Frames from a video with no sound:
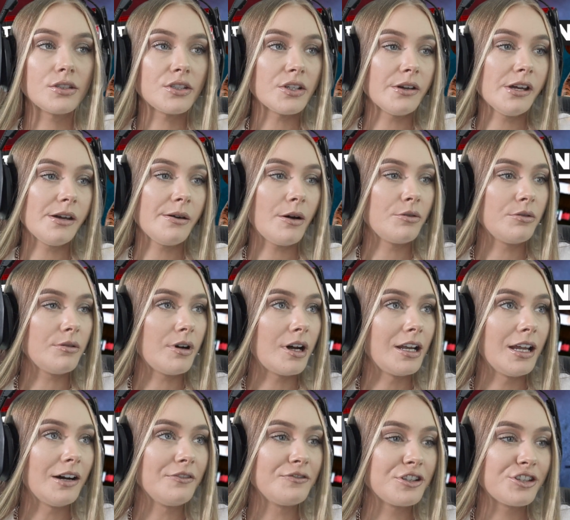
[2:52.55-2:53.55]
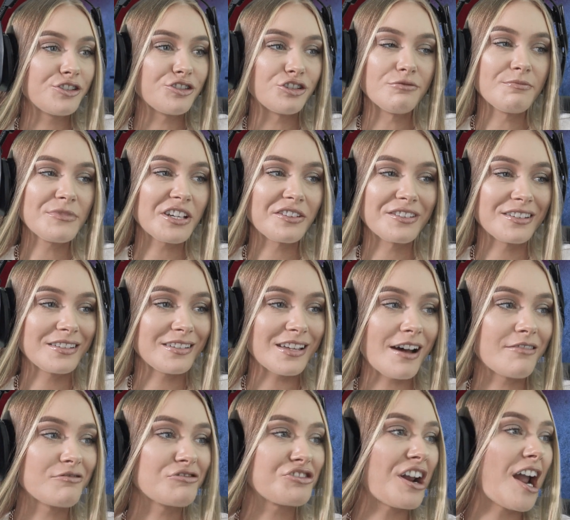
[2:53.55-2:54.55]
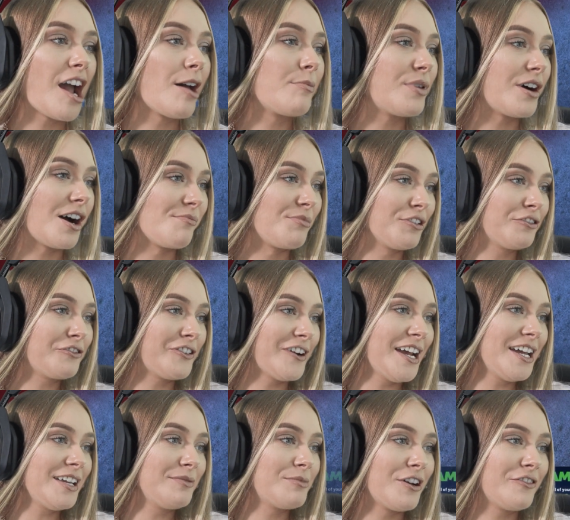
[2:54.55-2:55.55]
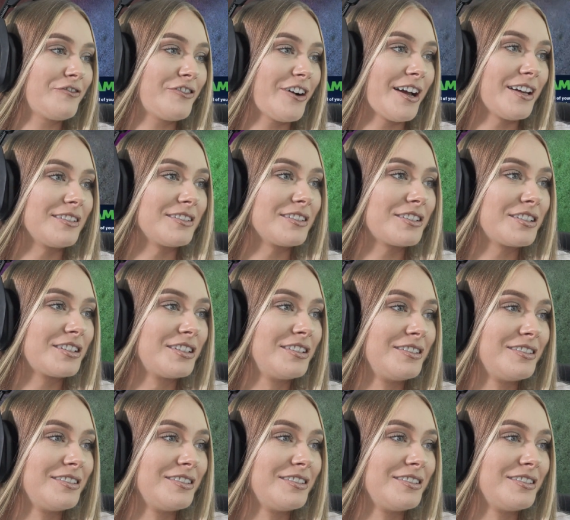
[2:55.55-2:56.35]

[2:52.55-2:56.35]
so here, oh, I love Stormzy on the soundtrack, but I'm afraid, my friend,